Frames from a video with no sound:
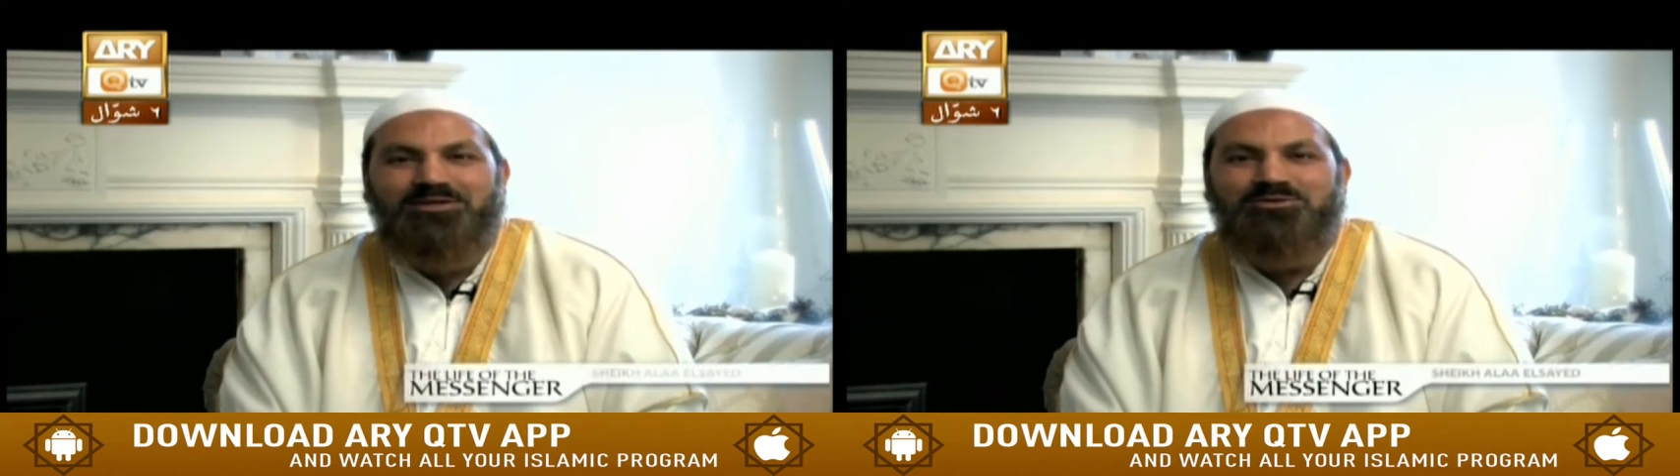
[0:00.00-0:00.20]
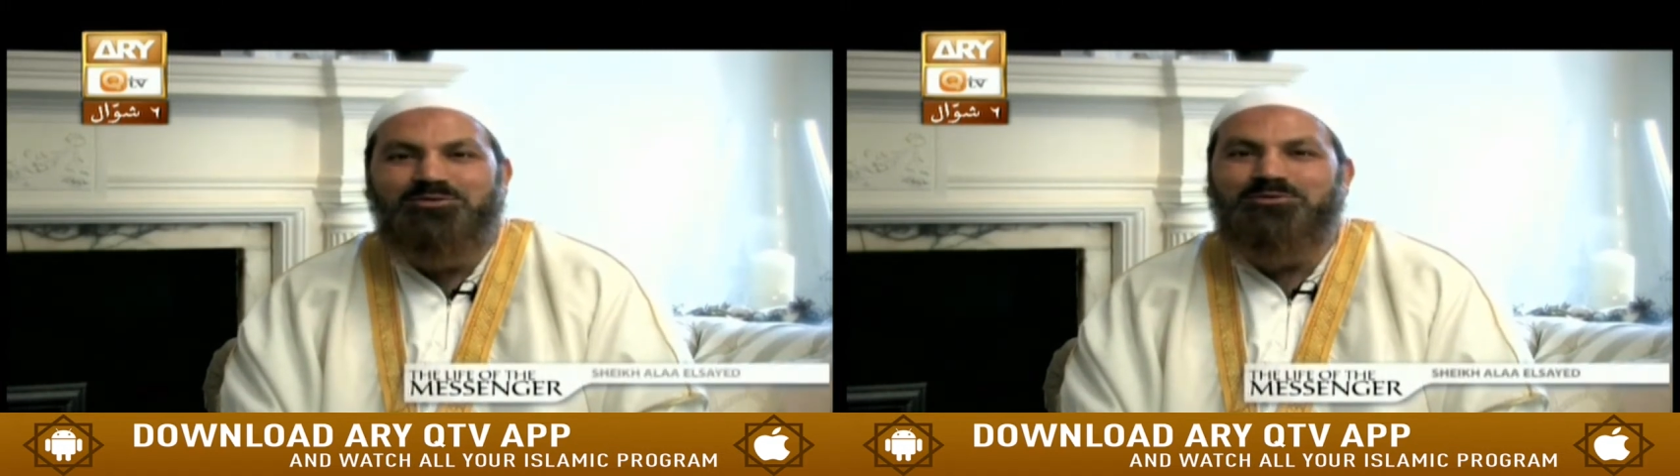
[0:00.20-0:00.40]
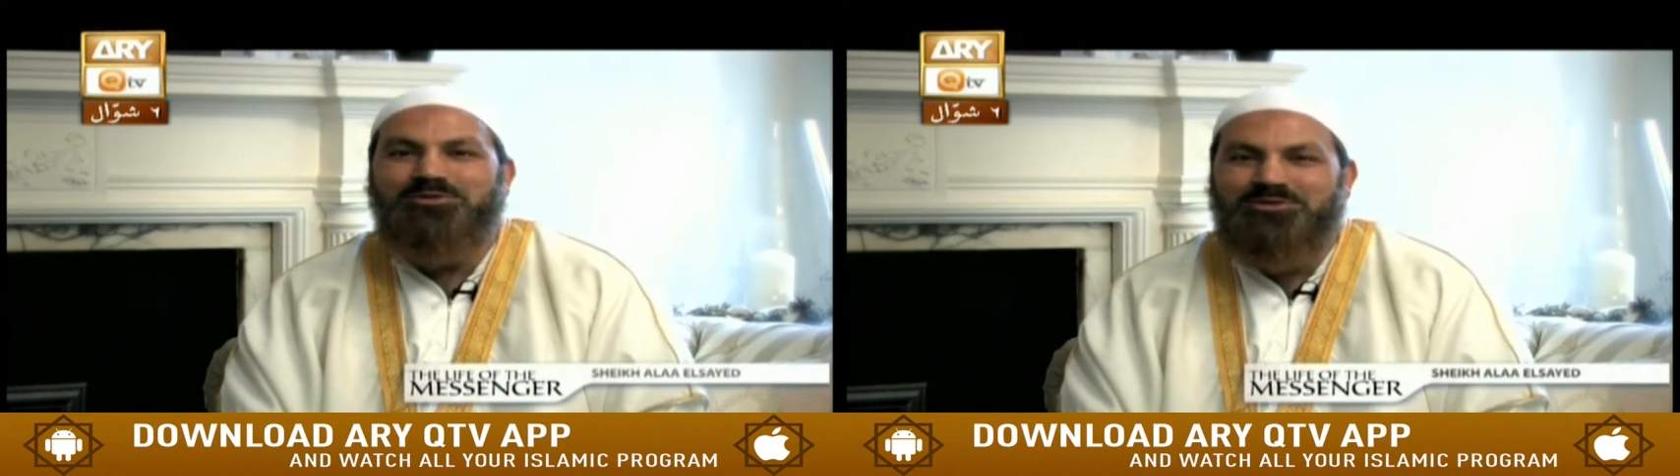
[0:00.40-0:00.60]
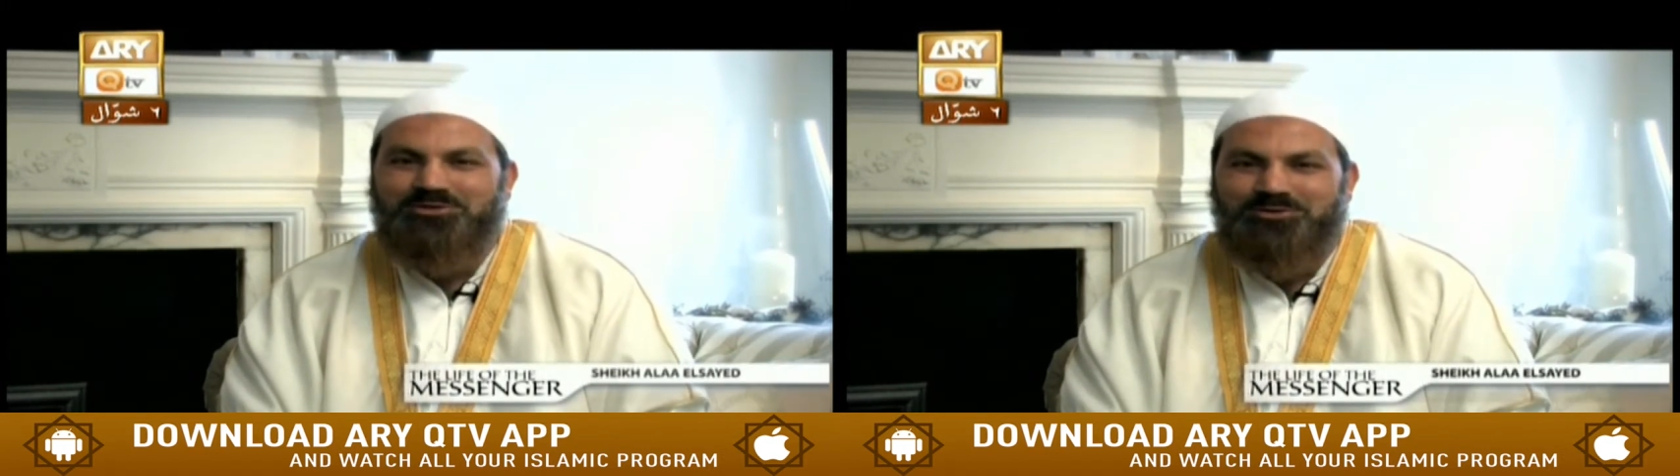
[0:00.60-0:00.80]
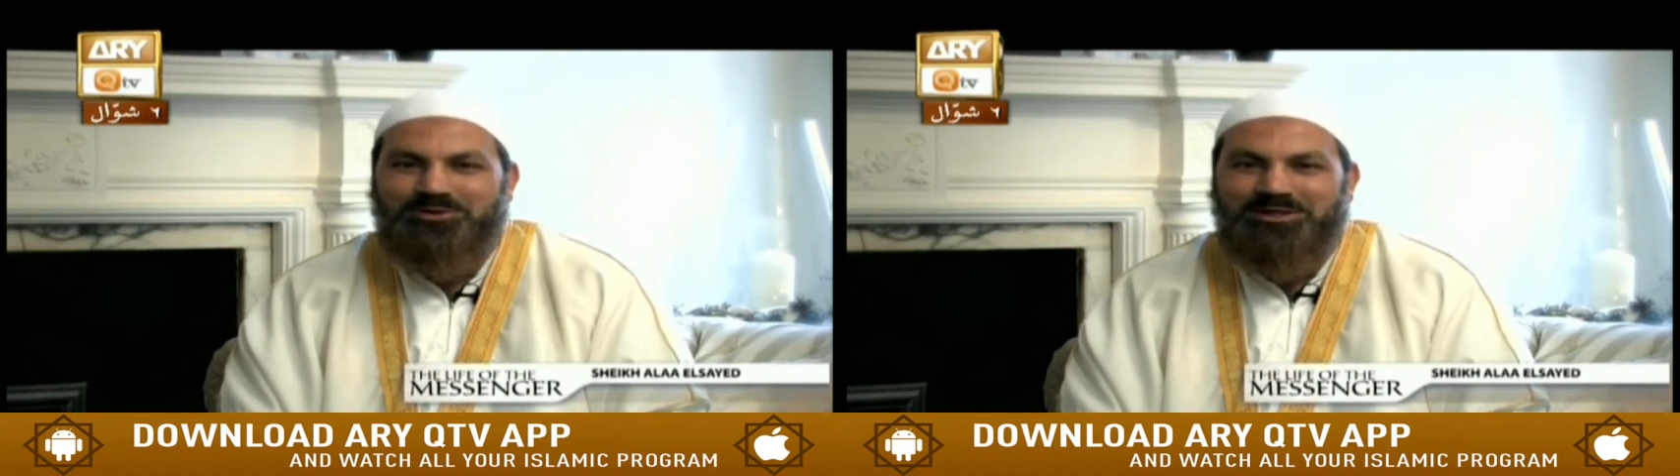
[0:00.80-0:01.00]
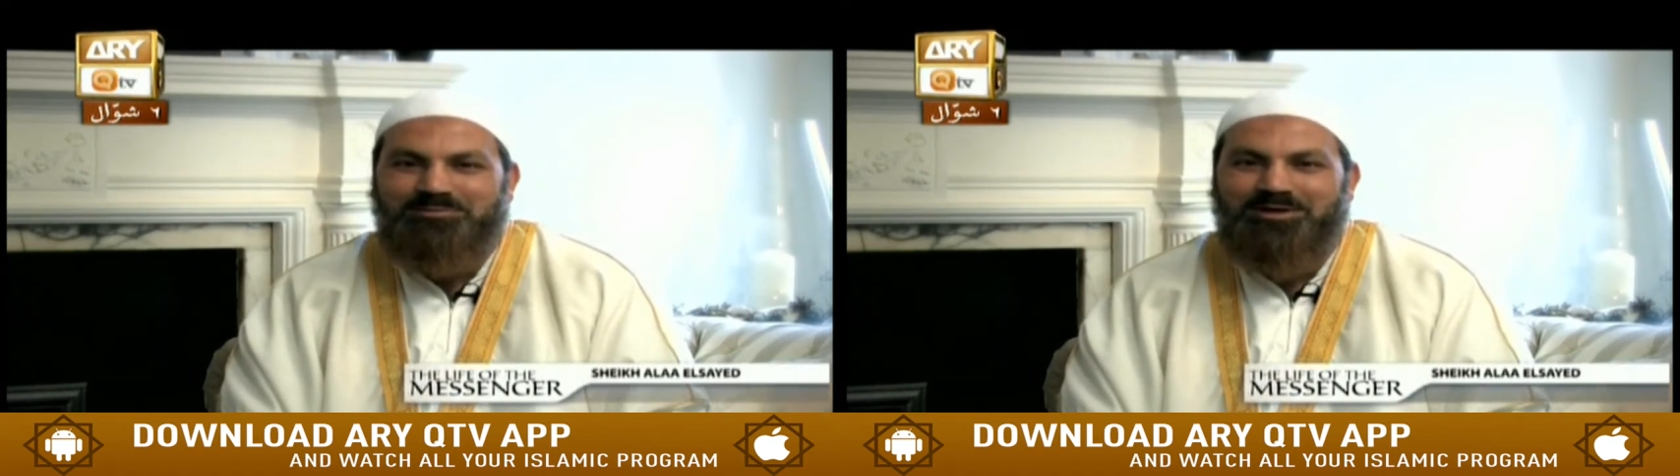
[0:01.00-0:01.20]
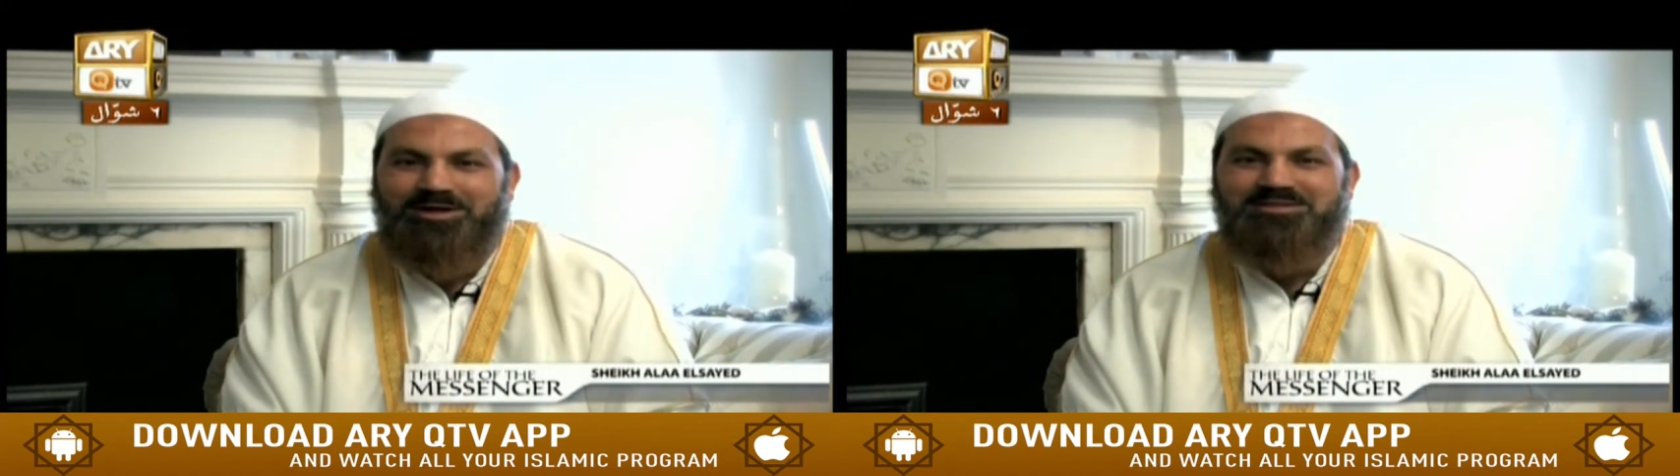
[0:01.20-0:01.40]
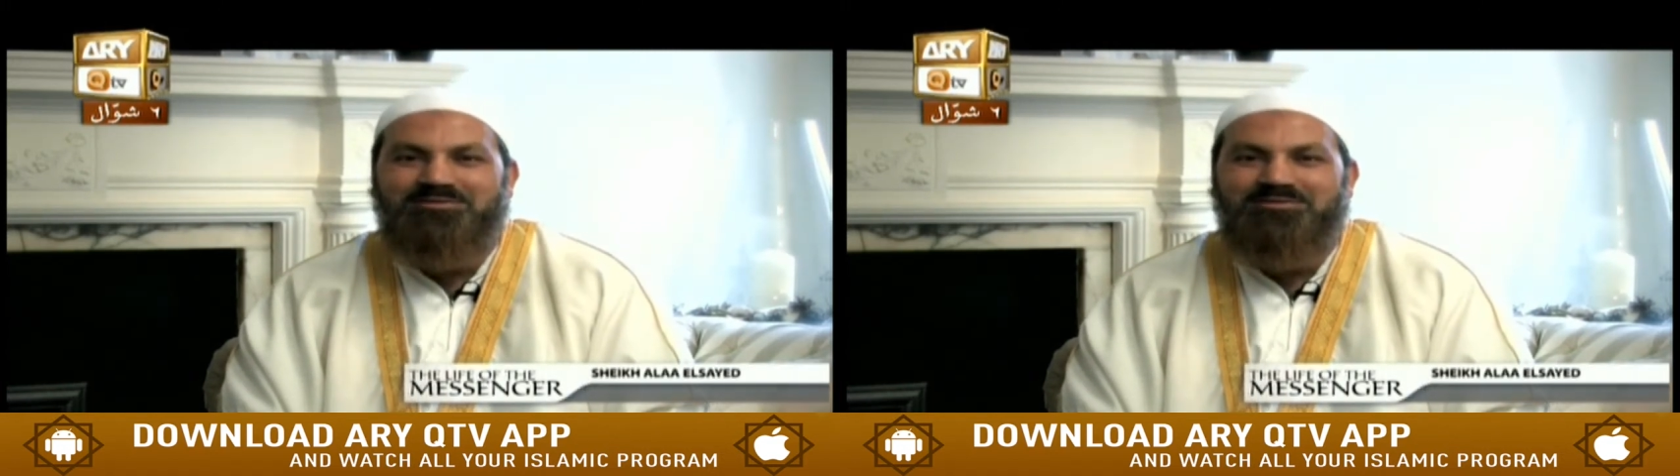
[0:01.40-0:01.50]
to destroy it because